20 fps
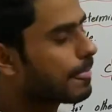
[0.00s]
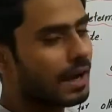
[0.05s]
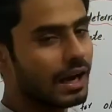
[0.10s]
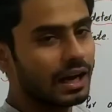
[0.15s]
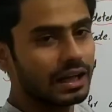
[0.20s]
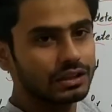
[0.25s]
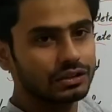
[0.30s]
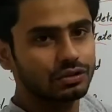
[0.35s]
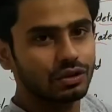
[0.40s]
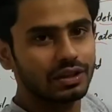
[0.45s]

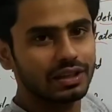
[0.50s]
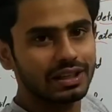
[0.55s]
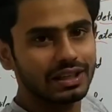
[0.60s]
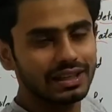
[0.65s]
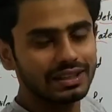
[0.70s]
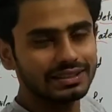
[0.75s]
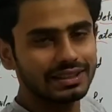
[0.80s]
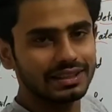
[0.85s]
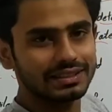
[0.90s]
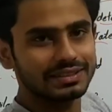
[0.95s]
also
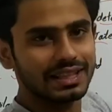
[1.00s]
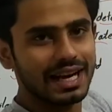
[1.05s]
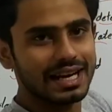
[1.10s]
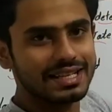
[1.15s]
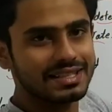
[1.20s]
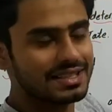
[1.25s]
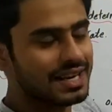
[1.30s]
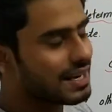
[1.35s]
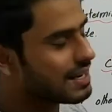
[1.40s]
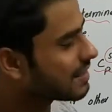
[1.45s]
increases
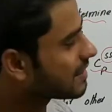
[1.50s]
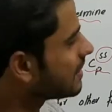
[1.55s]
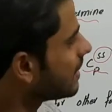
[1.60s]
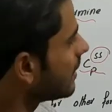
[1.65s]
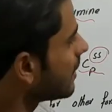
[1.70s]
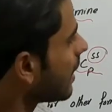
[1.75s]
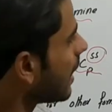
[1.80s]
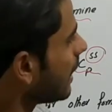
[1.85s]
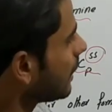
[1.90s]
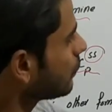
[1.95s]
at steady
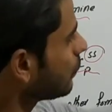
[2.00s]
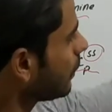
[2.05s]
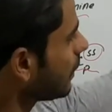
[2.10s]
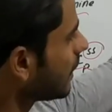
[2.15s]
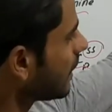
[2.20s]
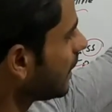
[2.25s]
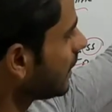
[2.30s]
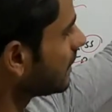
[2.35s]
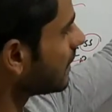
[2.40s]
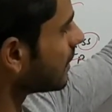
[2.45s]
state, also
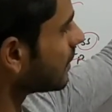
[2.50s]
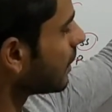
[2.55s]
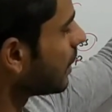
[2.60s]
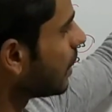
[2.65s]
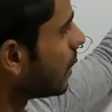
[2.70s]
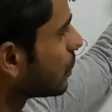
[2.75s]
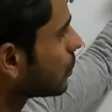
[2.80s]
increases.